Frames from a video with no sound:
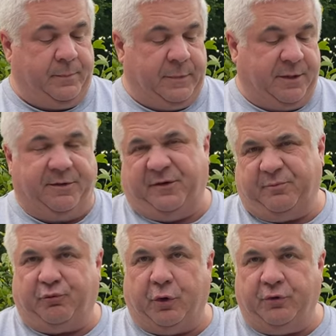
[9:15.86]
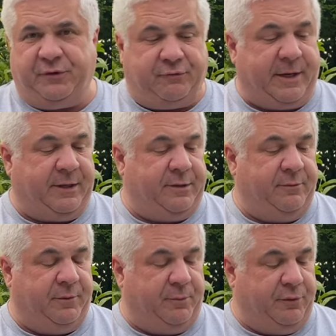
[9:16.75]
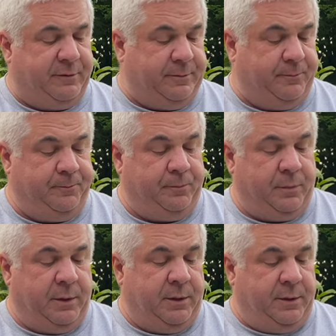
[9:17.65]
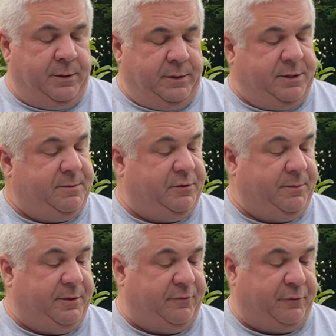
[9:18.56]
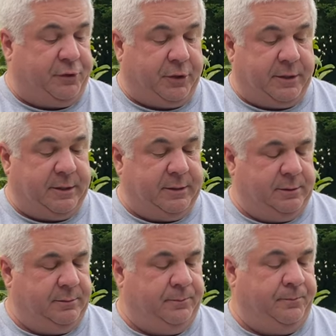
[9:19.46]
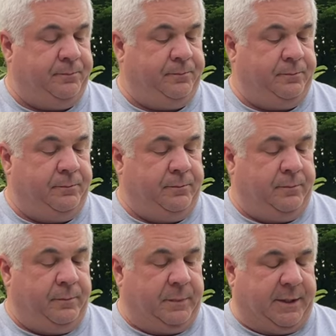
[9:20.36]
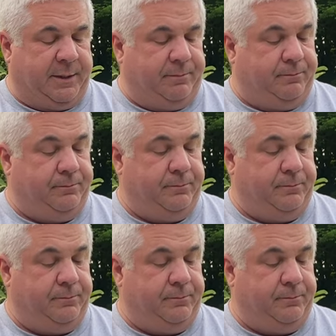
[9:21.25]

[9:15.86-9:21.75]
This is Pro Strength Remover. It's supposed to be good for tar and